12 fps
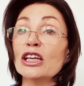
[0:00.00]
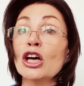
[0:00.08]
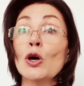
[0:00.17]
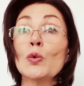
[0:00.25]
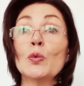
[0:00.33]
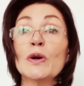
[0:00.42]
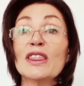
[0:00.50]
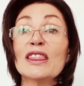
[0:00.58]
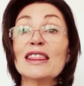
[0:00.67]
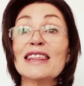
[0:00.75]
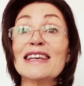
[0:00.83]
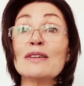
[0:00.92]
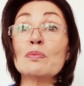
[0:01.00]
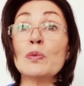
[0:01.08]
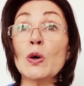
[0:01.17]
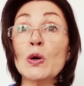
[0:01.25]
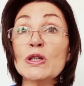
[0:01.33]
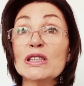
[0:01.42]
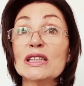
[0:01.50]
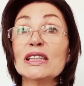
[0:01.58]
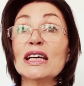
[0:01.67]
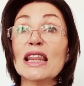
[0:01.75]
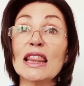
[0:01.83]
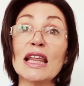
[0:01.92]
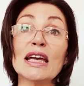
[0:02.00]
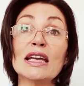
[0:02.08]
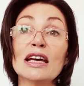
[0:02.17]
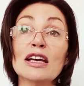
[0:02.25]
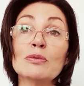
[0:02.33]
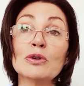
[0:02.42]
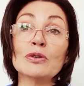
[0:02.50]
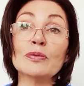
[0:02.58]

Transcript: with the person they enable.